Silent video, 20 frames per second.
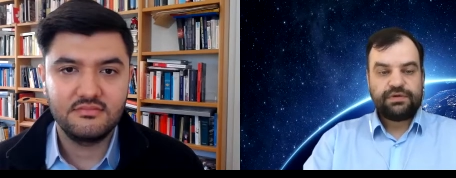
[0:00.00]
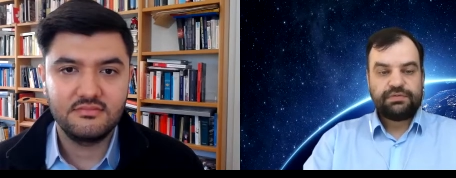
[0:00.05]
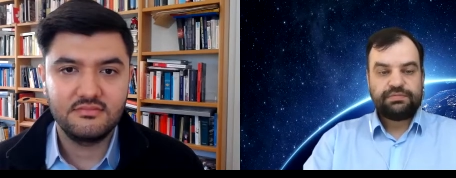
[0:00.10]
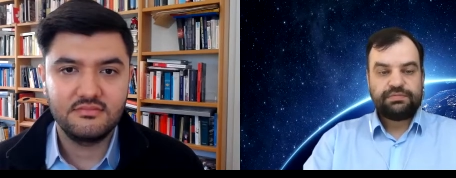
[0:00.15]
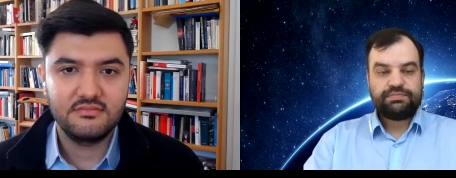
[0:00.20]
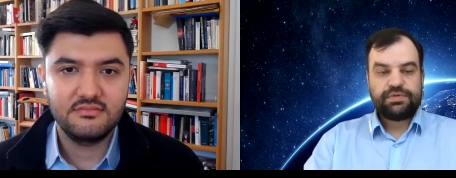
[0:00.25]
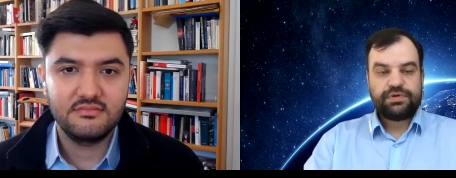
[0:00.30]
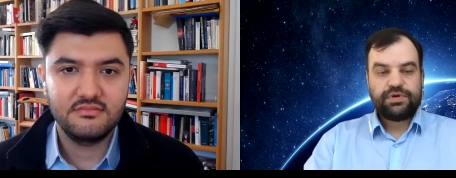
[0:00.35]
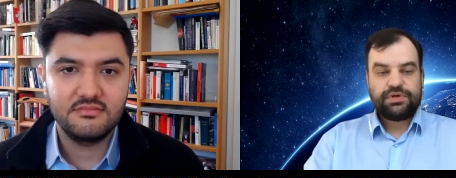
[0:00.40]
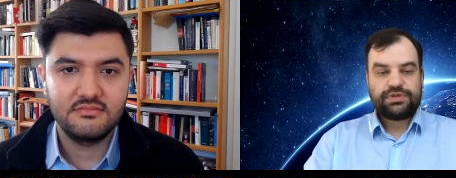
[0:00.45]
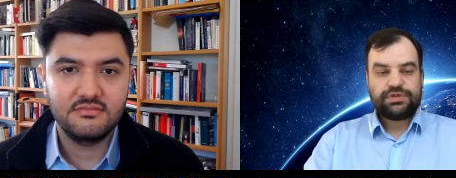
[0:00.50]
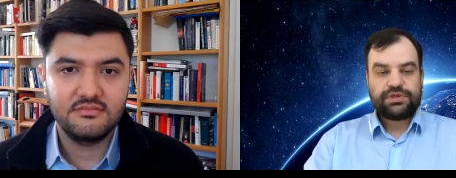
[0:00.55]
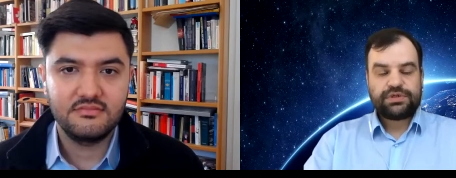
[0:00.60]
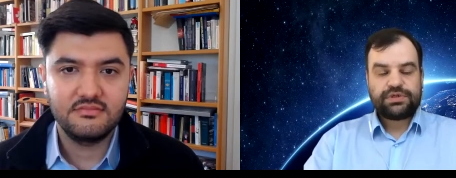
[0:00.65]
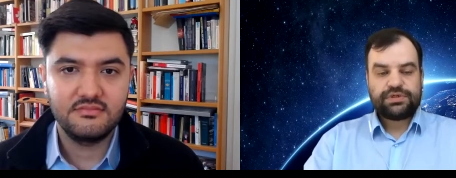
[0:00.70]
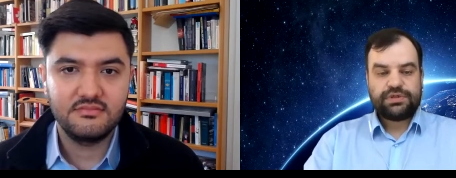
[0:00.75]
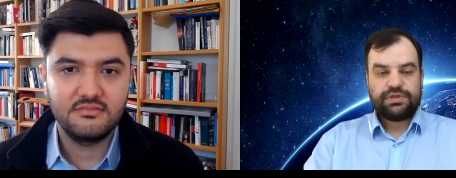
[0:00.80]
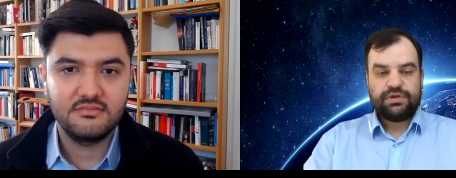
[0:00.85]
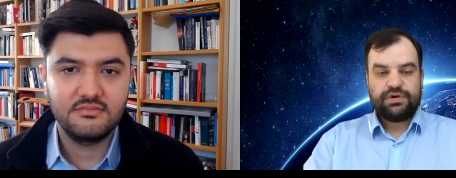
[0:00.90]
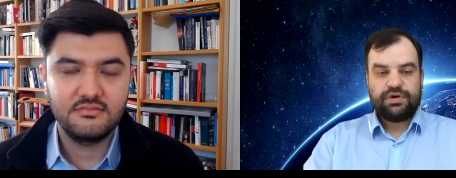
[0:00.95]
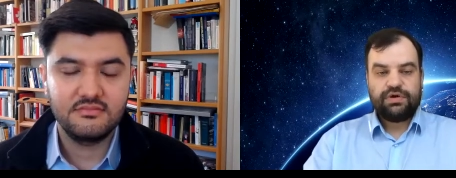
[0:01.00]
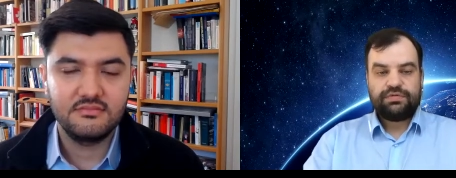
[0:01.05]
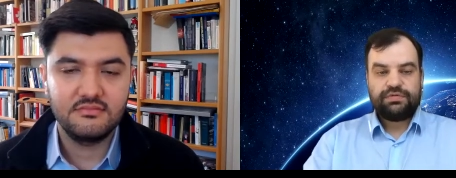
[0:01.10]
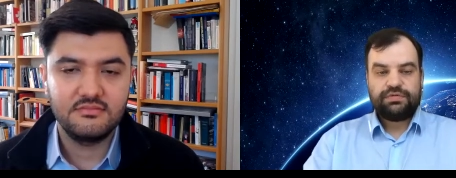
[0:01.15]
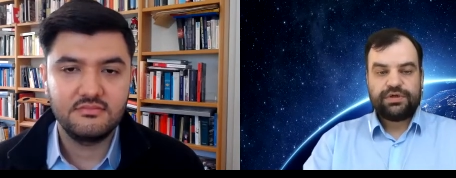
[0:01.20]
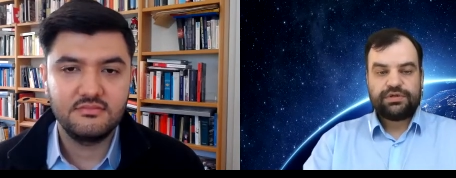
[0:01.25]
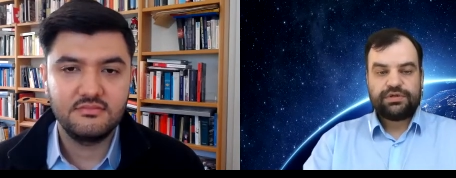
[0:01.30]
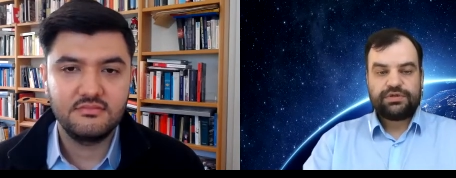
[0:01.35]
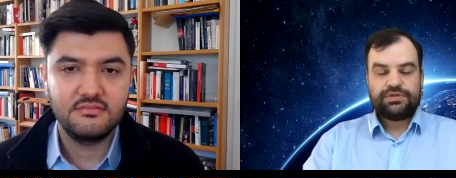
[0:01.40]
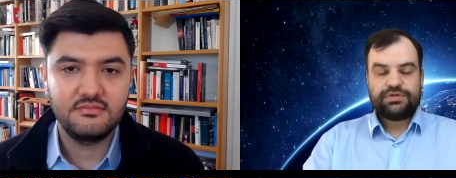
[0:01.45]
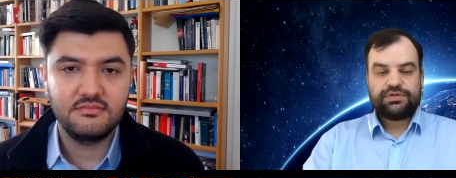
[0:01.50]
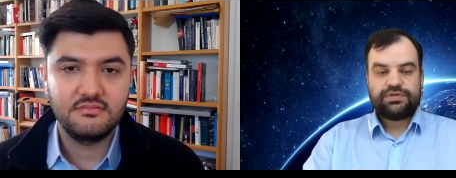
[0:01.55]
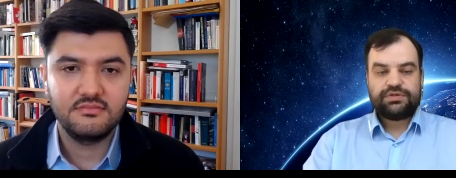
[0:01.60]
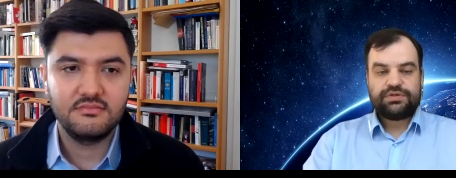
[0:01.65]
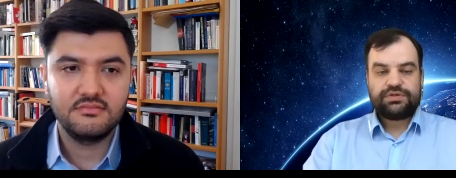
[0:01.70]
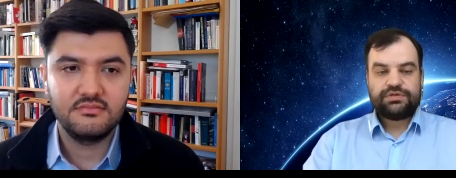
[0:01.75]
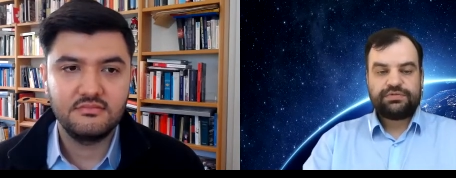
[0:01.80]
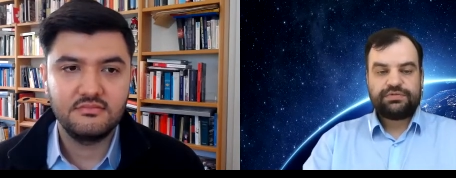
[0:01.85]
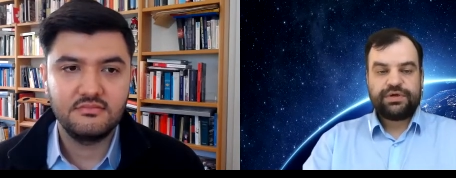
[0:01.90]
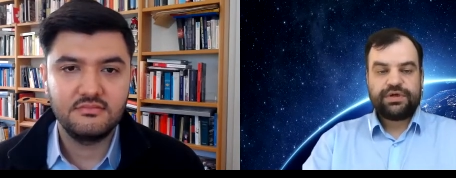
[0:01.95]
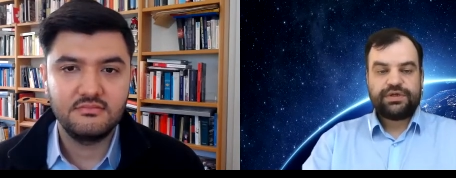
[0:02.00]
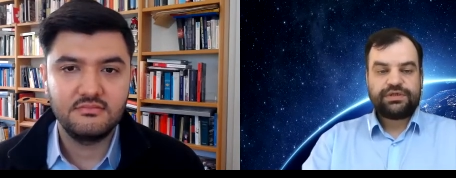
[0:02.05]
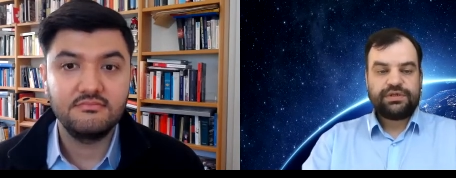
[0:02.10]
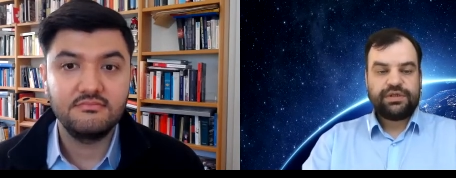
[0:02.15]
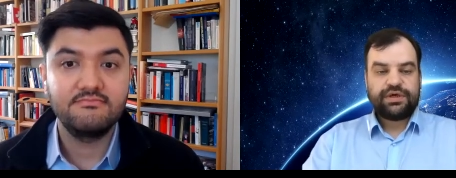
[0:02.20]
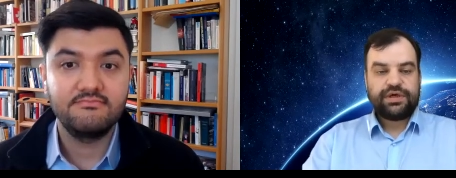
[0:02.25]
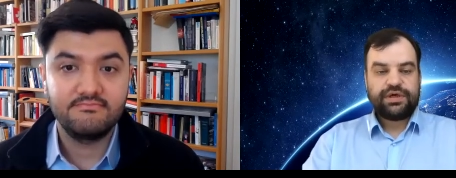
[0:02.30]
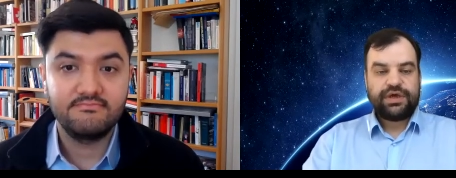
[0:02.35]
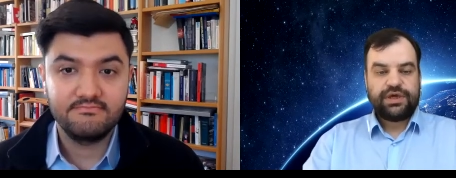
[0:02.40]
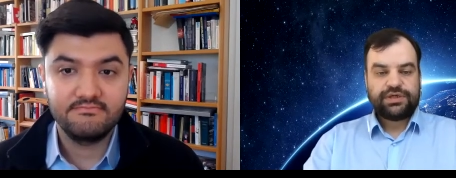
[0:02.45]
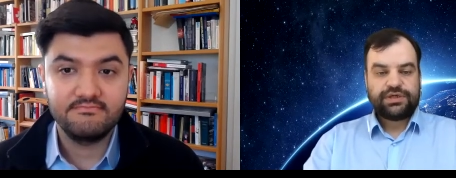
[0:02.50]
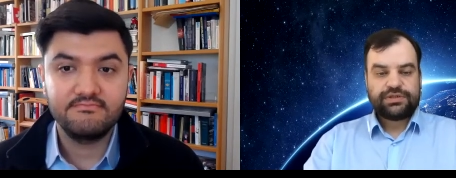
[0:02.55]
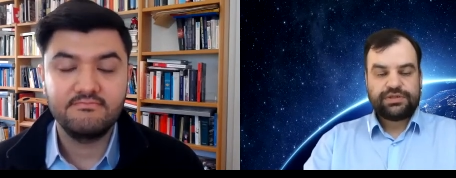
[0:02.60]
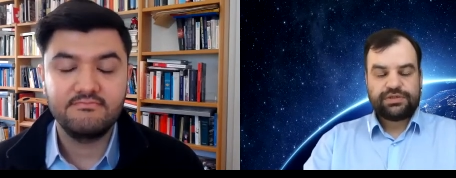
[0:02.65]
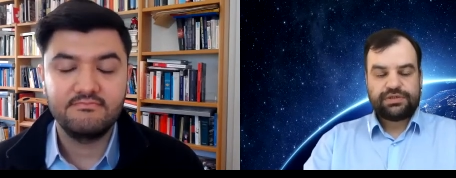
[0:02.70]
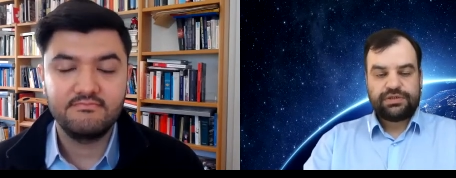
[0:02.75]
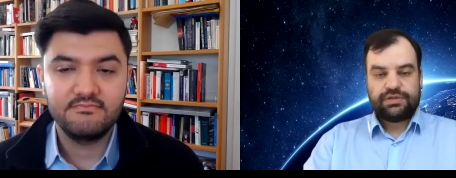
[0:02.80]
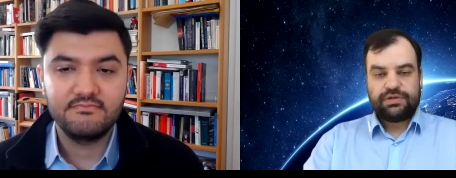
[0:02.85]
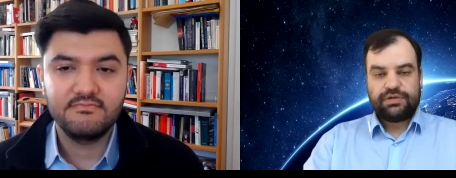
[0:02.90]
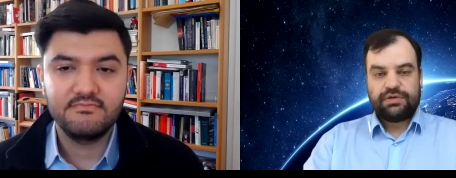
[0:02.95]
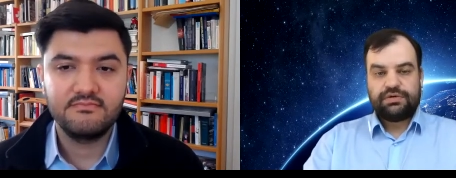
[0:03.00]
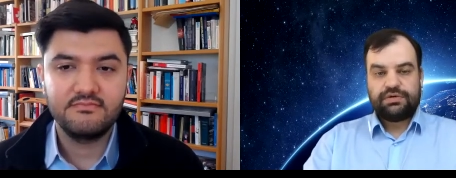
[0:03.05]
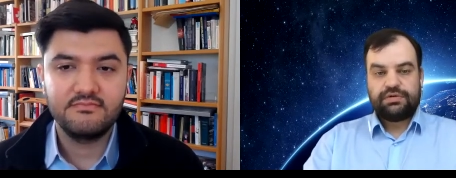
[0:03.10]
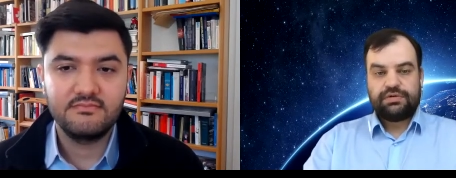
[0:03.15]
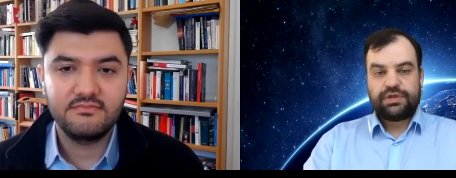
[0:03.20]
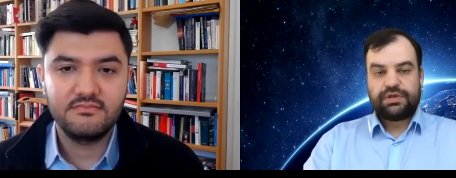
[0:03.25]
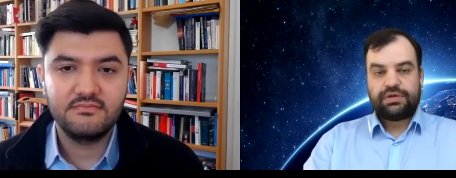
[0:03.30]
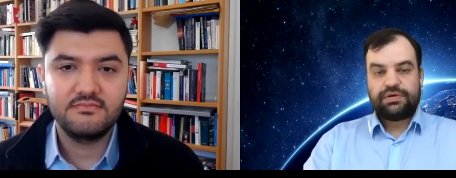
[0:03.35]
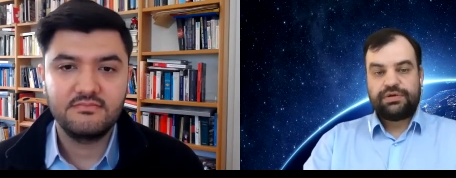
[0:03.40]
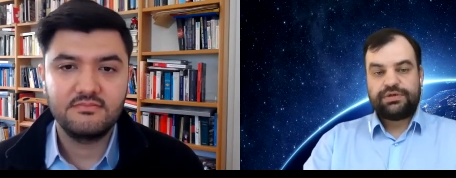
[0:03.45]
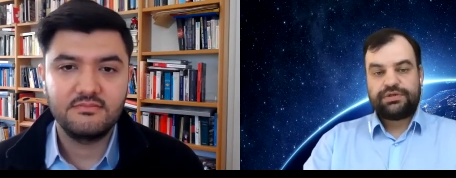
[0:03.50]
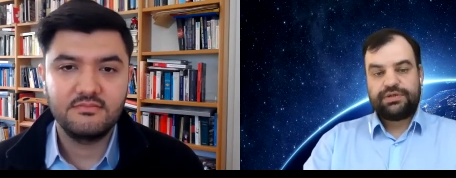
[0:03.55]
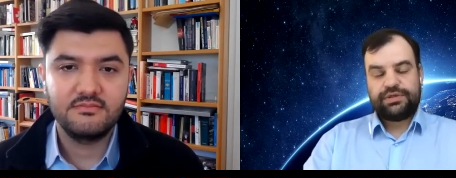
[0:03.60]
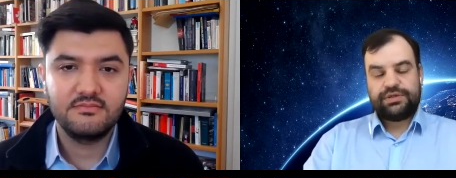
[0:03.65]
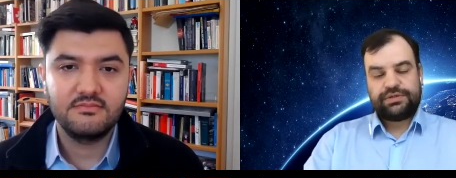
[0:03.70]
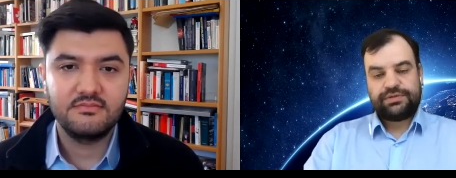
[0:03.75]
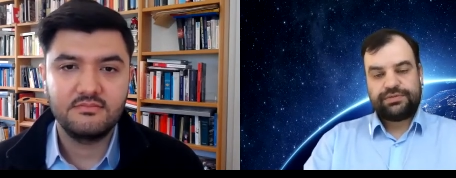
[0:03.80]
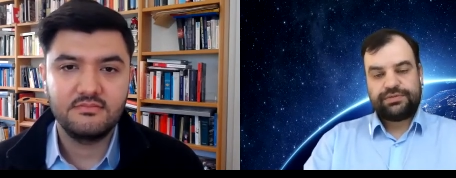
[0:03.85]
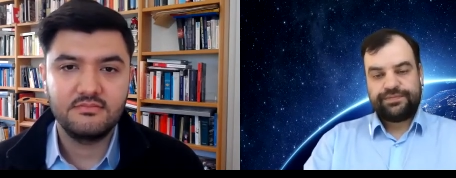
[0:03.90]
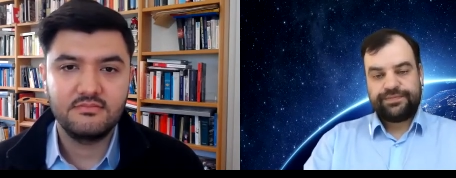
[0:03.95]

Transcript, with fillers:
Speaker 1: projects in over 20 locations in all continents.